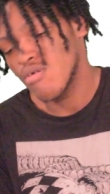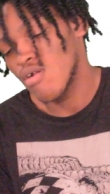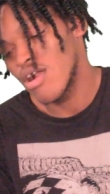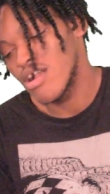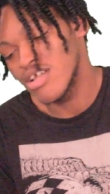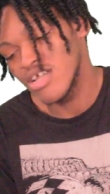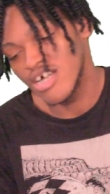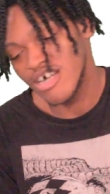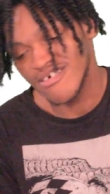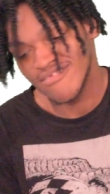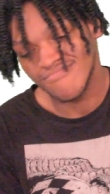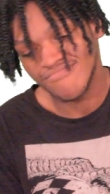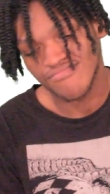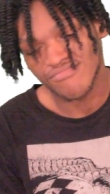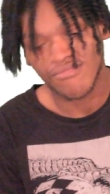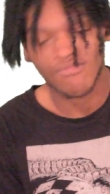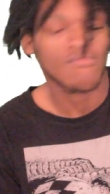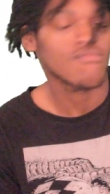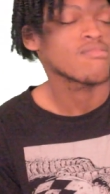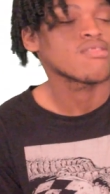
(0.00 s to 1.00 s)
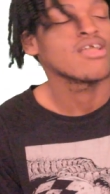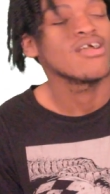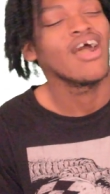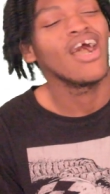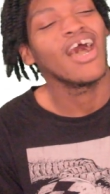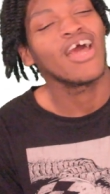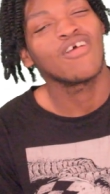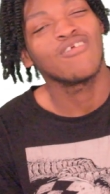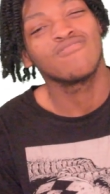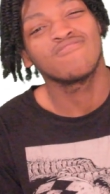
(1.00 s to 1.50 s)
you know,
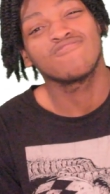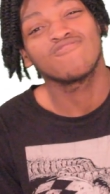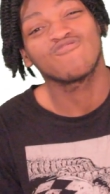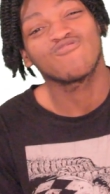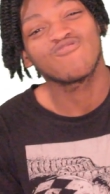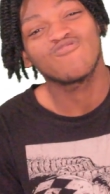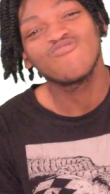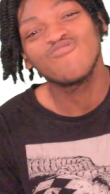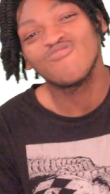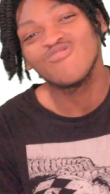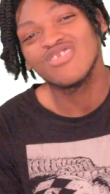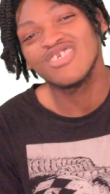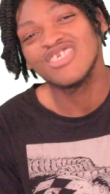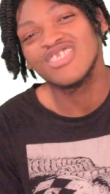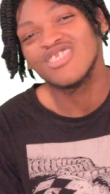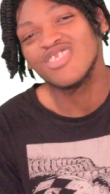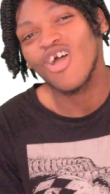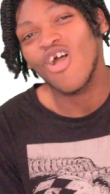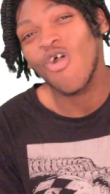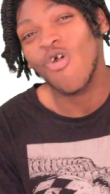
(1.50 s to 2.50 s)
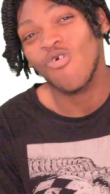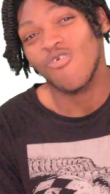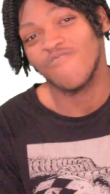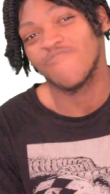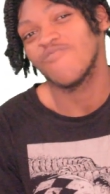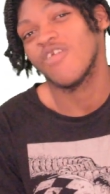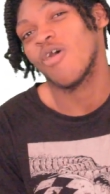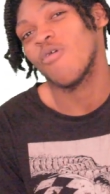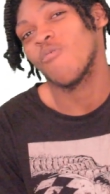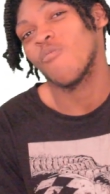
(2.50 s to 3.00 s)
I don't truly know
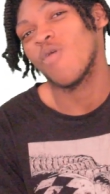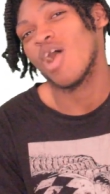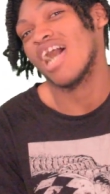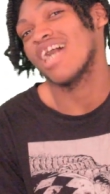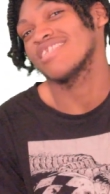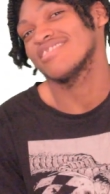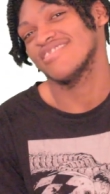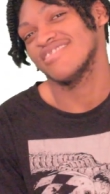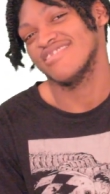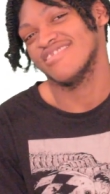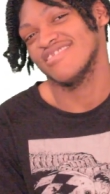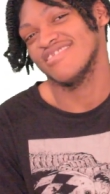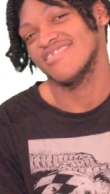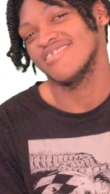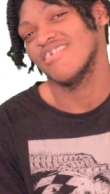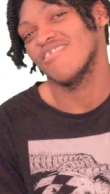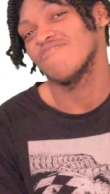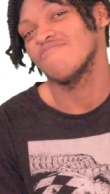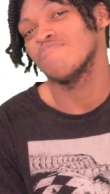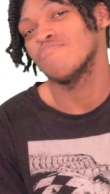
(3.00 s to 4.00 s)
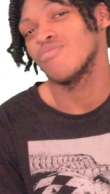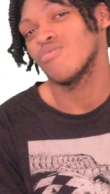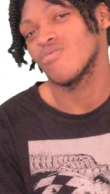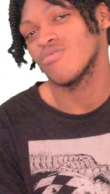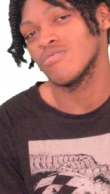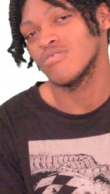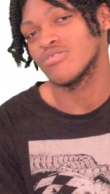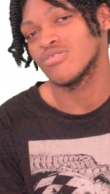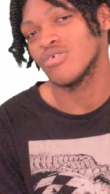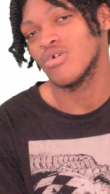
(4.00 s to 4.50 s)
if I watched enough
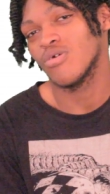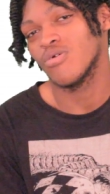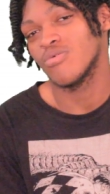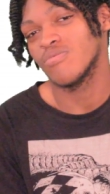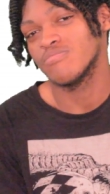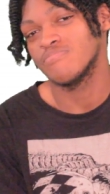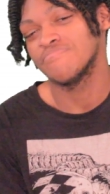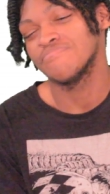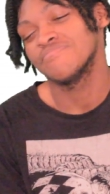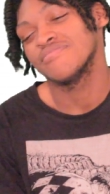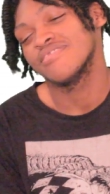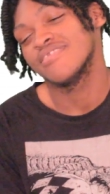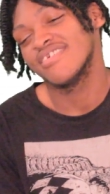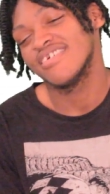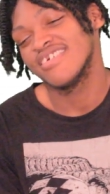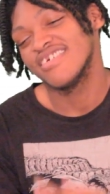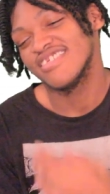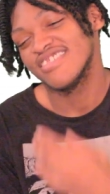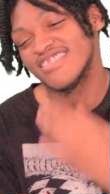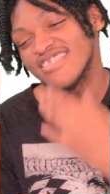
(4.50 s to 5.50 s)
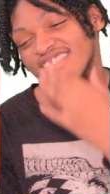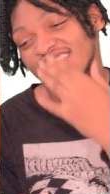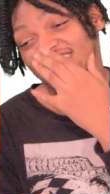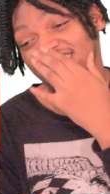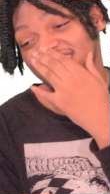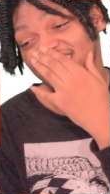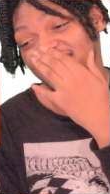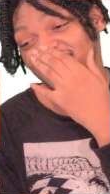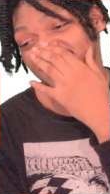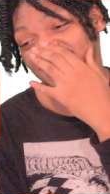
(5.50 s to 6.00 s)
Boruto to
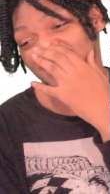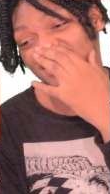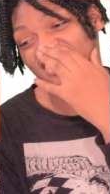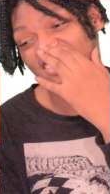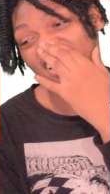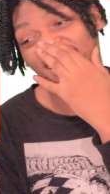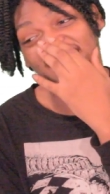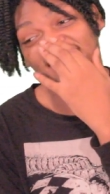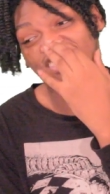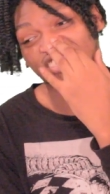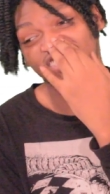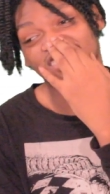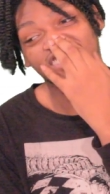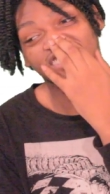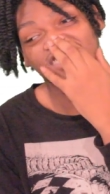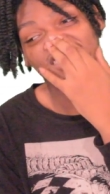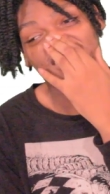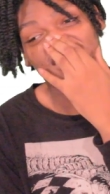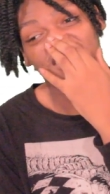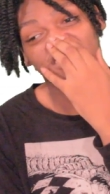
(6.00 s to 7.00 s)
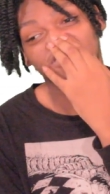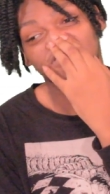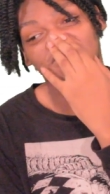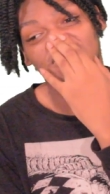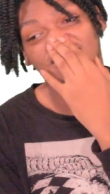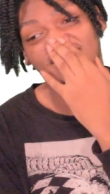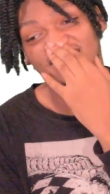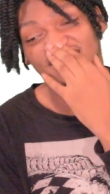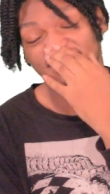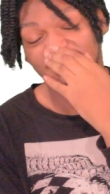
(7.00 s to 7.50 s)
to like
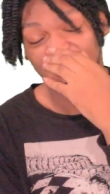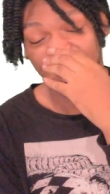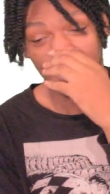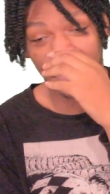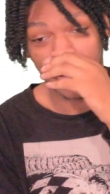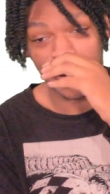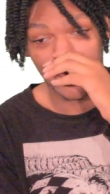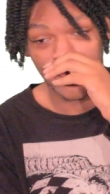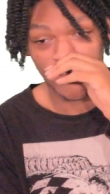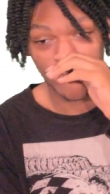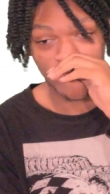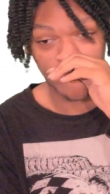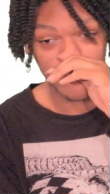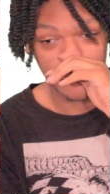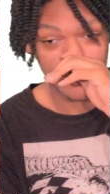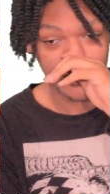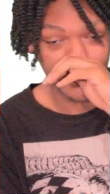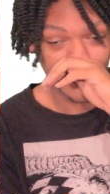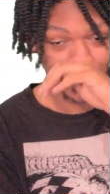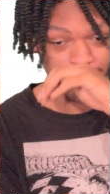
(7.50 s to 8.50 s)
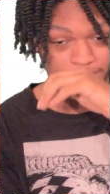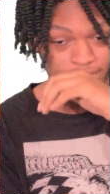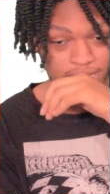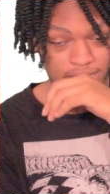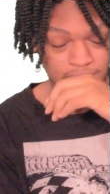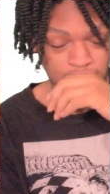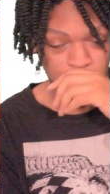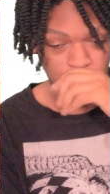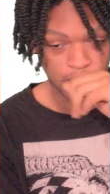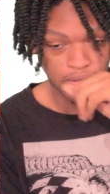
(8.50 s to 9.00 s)
generally say if it's like
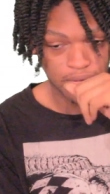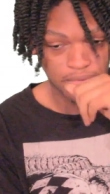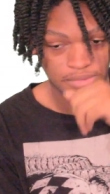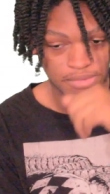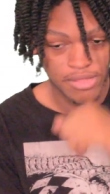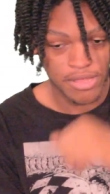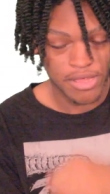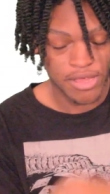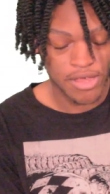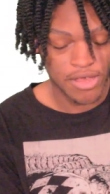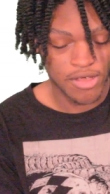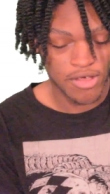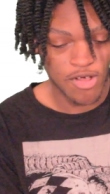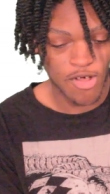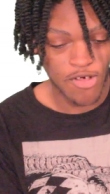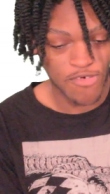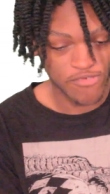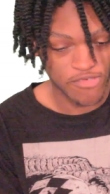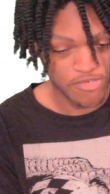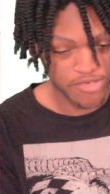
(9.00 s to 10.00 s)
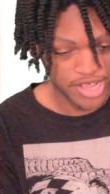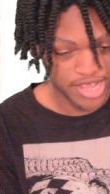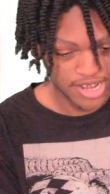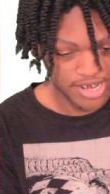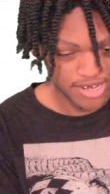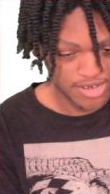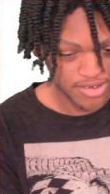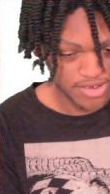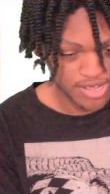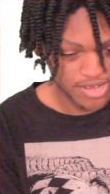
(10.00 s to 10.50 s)
you know
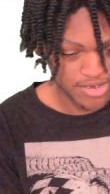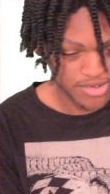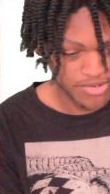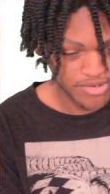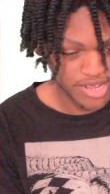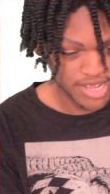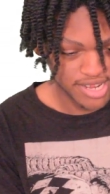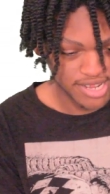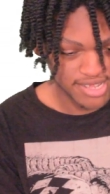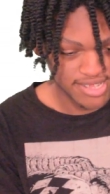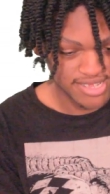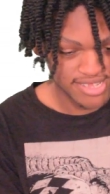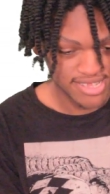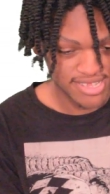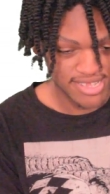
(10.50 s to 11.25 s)
overrated or underrated.